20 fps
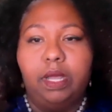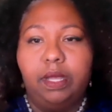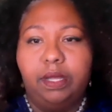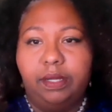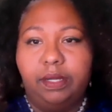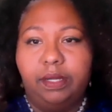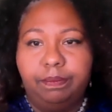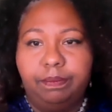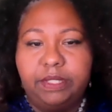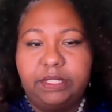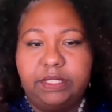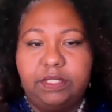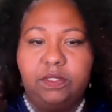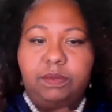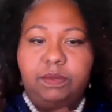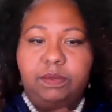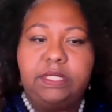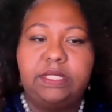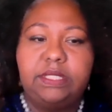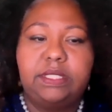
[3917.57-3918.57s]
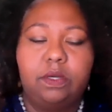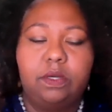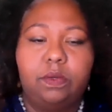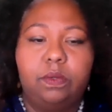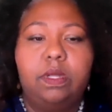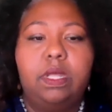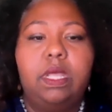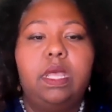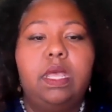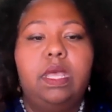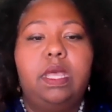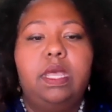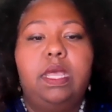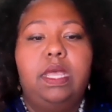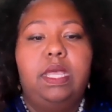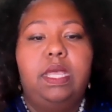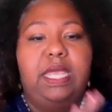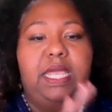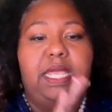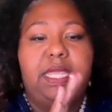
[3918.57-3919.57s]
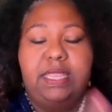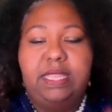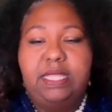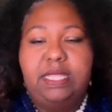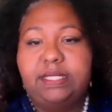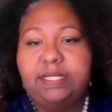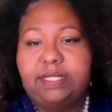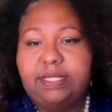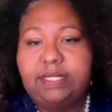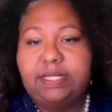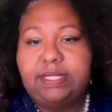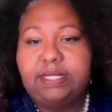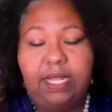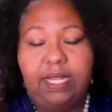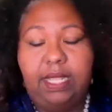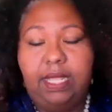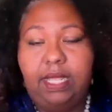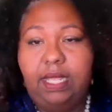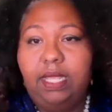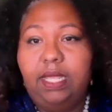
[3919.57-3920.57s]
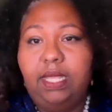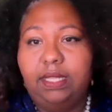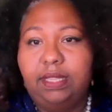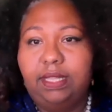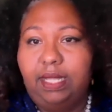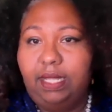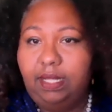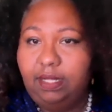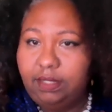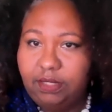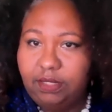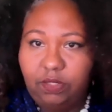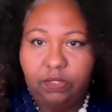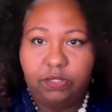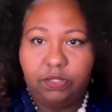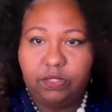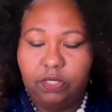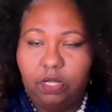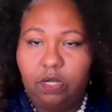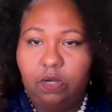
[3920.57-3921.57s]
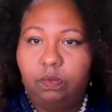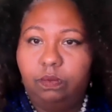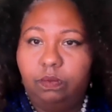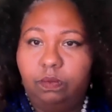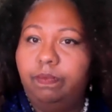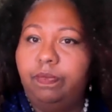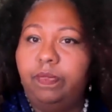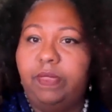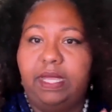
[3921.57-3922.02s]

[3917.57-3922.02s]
Excuse me. So in this study, the answer is no,